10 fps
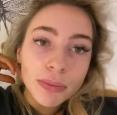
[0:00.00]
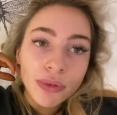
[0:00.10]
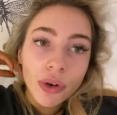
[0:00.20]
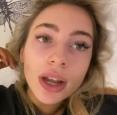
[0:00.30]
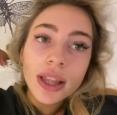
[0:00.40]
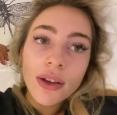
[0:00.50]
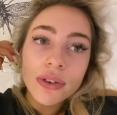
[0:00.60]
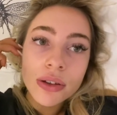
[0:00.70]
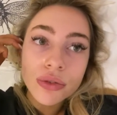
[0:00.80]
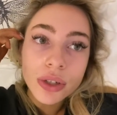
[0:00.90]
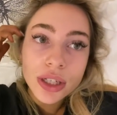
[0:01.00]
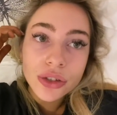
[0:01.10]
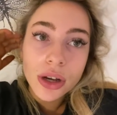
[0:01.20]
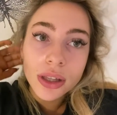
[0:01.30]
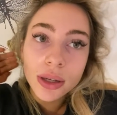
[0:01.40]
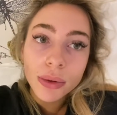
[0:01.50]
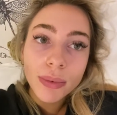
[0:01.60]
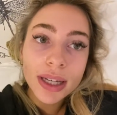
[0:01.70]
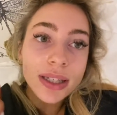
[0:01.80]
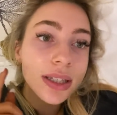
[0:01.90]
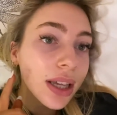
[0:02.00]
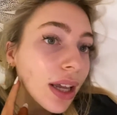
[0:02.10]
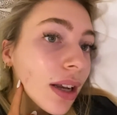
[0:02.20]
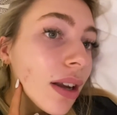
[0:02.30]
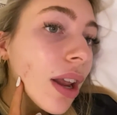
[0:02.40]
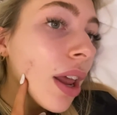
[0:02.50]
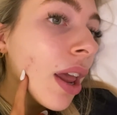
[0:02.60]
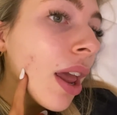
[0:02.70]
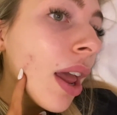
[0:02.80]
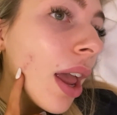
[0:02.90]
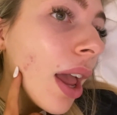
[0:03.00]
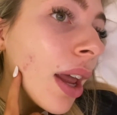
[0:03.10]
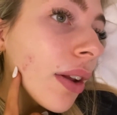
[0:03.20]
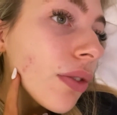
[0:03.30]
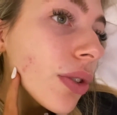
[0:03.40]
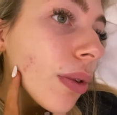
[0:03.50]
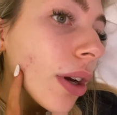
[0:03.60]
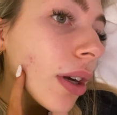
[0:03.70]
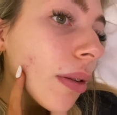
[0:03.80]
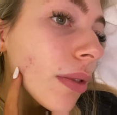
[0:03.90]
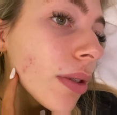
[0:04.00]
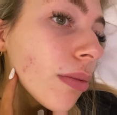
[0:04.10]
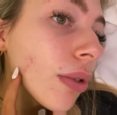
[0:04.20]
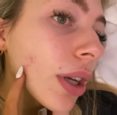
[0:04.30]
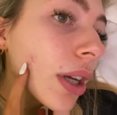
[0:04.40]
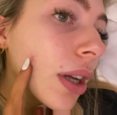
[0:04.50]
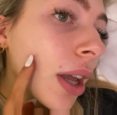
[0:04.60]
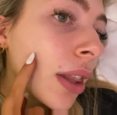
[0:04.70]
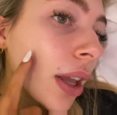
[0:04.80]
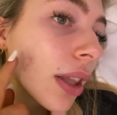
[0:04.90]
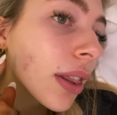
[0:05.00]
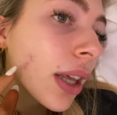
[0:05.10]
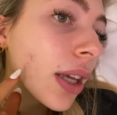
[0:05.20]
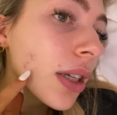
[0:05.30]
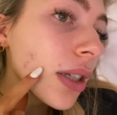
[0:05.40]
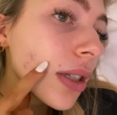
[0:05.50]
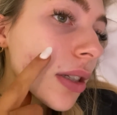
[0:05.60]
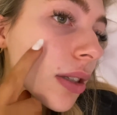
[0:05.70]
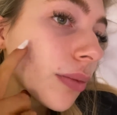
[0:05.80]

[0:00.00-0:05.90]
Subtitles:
before I left I was really struggling with my skin, and I've just woken up this morning and like these,